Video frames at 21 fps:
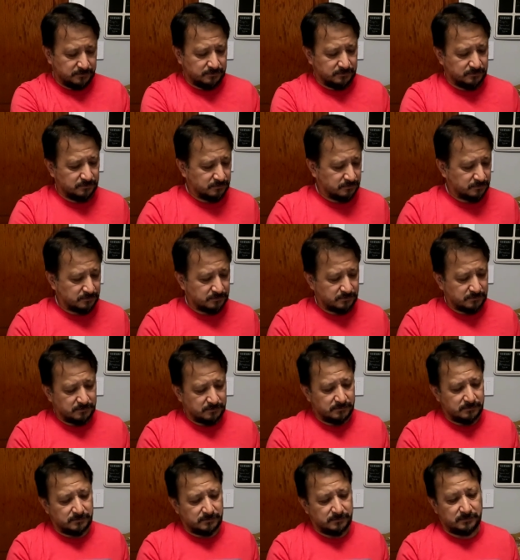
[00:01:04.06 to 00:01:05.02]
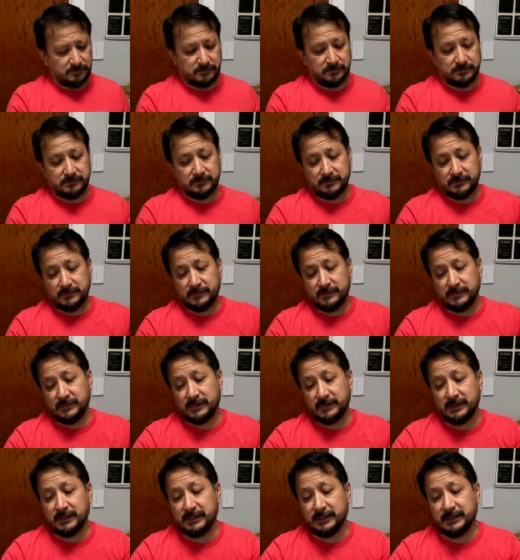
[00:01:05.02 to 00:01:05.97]

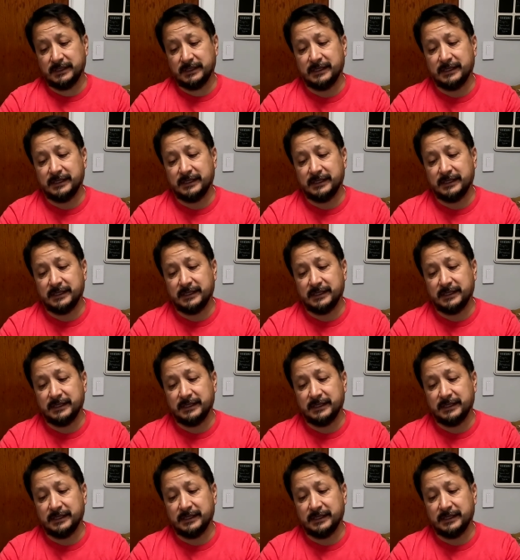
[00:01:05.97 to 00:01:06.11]
Nothing is said.